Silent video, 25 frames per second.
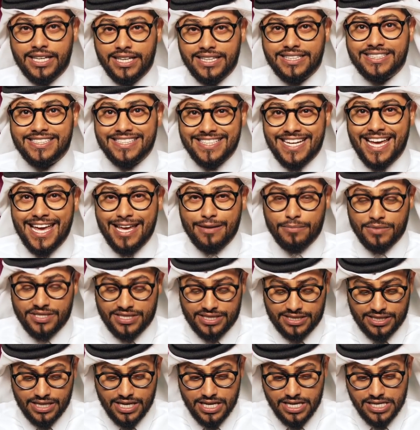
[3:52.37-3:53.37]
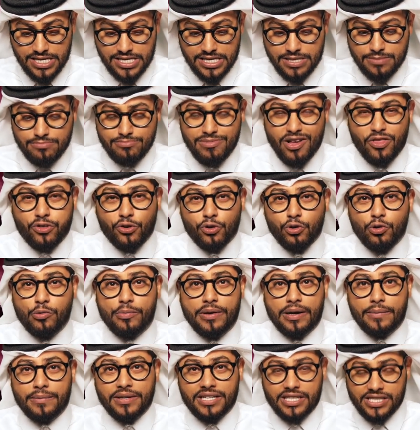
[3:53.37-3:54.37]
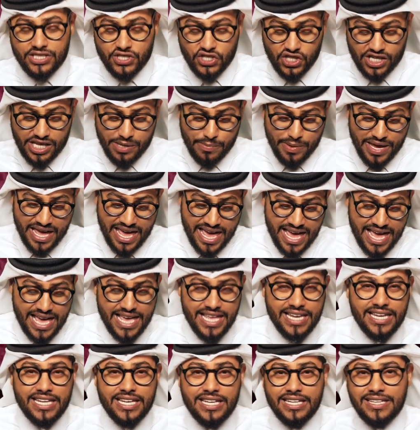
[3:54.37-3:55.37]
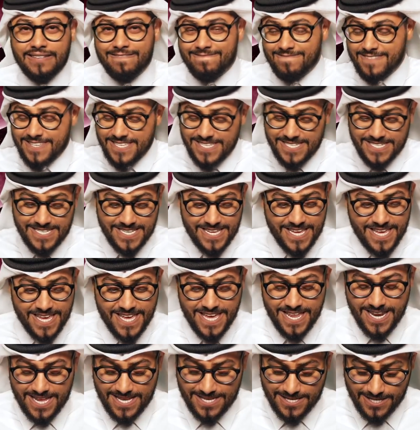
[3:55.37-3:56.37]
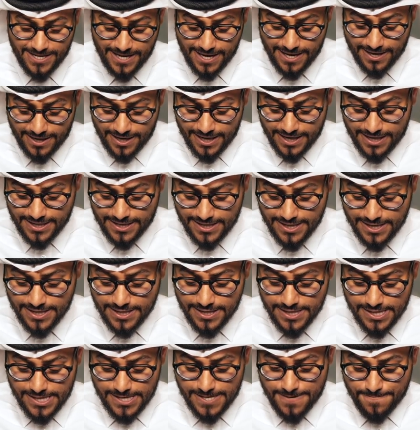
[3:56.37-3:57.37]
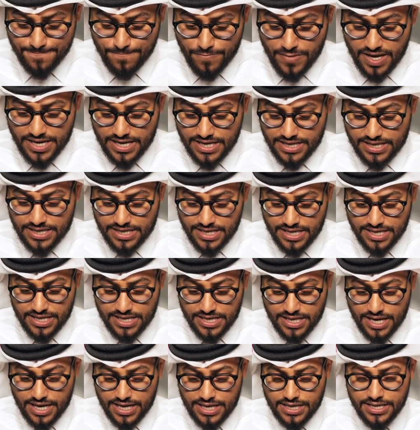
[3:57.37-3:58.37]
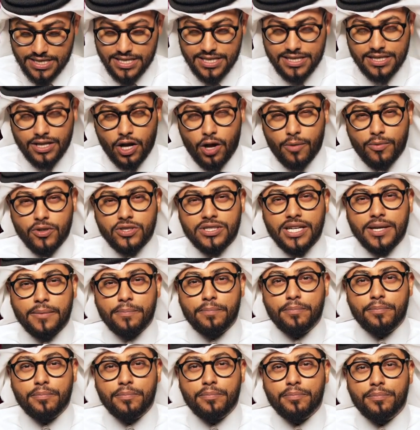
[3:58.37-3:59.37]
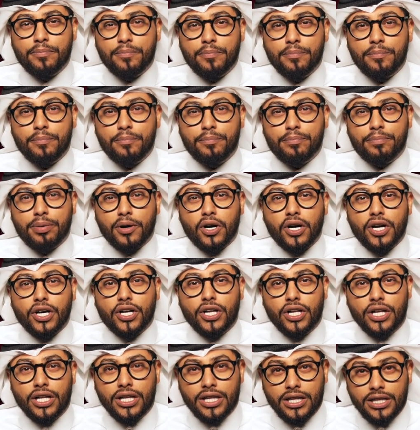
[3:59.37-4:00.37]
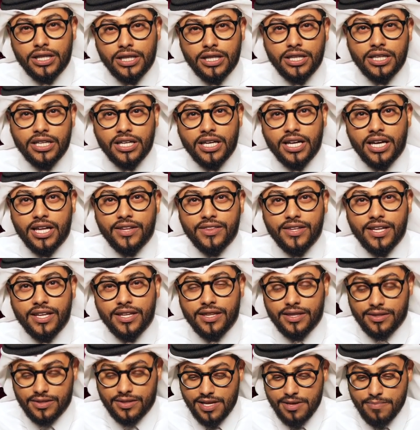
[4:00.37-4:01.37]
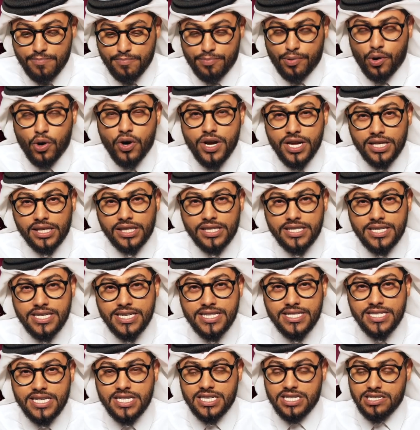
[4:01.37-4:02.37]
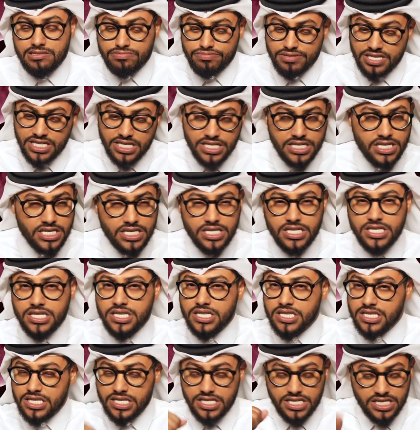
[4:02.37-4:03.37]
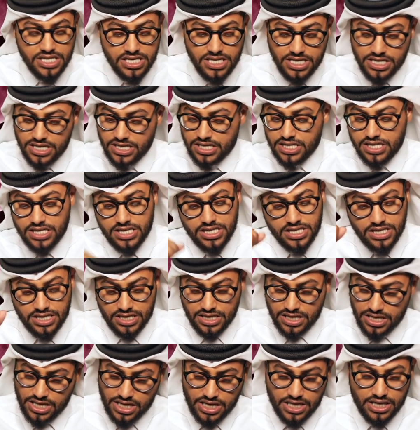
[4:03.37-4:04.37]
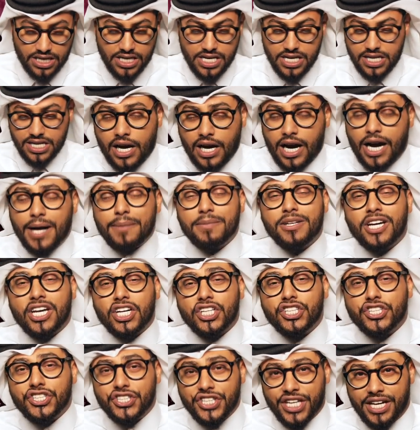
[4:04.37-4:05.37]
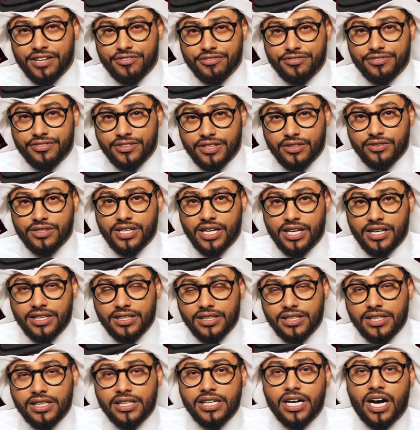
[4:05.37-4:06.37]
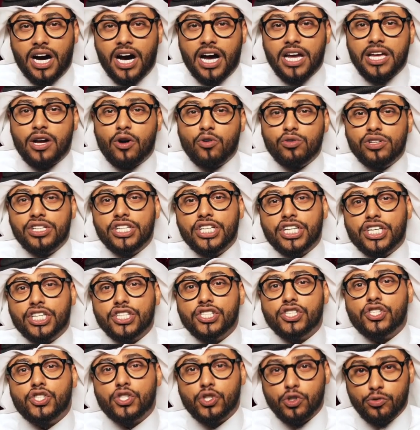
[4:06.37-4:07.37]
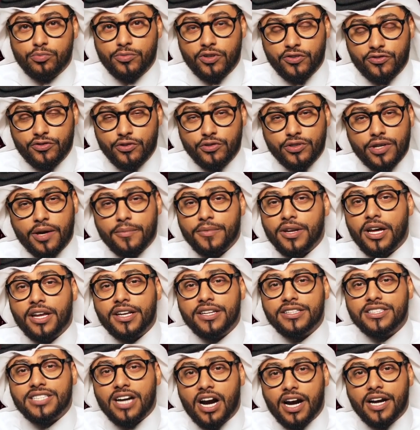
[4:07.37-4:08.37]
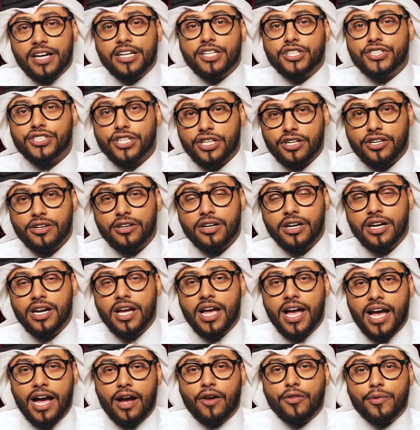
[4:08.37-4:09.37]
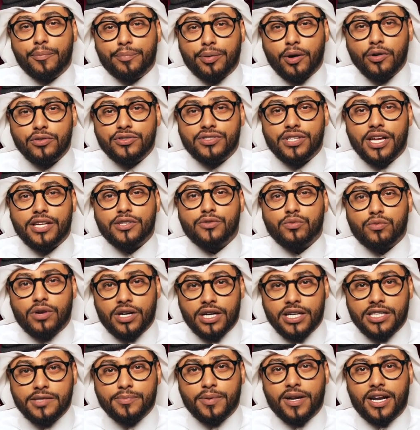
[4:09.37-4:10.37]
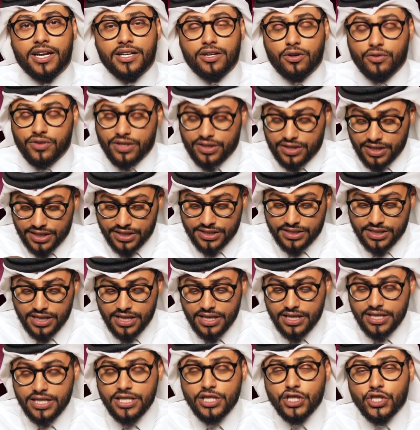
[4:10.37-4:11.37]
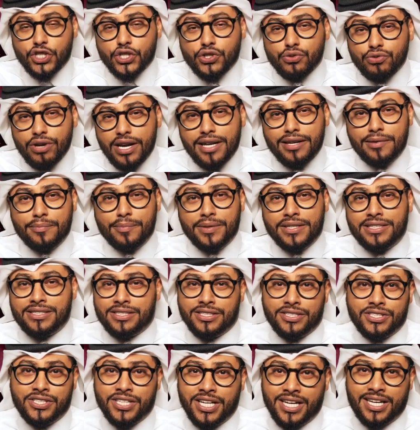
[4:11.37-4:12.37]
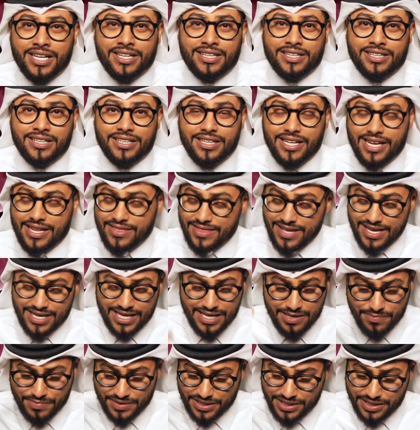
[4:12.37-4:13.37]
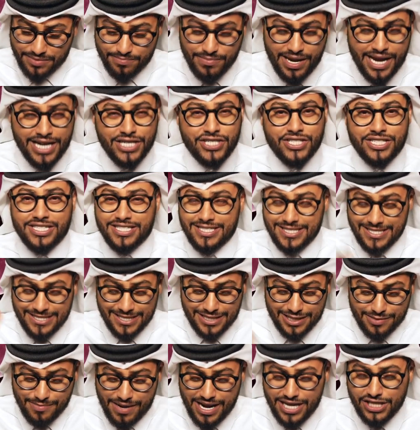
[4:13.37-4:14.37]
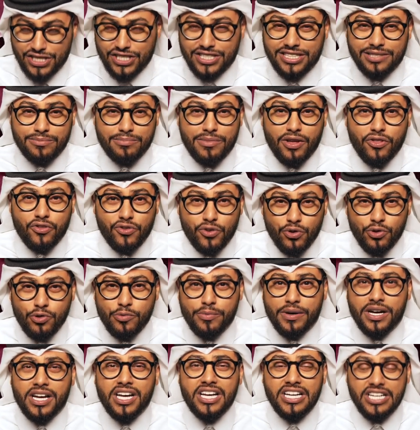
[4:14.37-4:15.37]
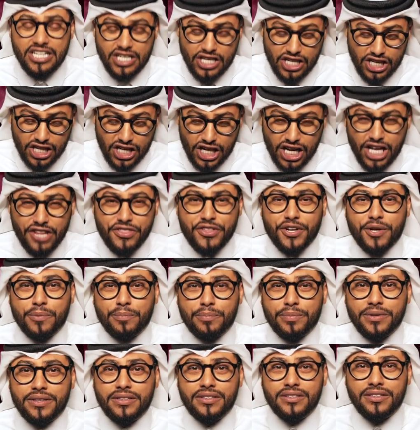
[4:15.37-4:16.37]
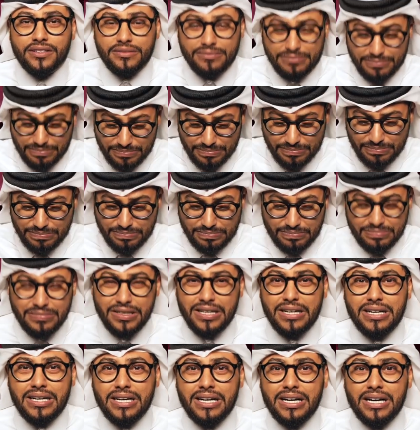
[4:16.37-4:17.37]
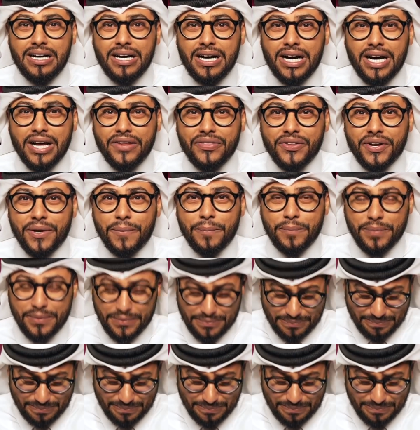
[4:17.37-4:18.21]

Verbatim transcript: Its name is mathrooba because you keep hitting it. You hit it, you get like it's it's like it's almost like burgle, and then they boil it and they keep hitting, hitting, hitting. I'm not a chef, okay? I only consume the food. I'm not entirely sure how the process works, but I know that there's shredded bits of chicken in it, and they keep smashing it and smashing it. Mathrooba, mathrooba, mathrooba.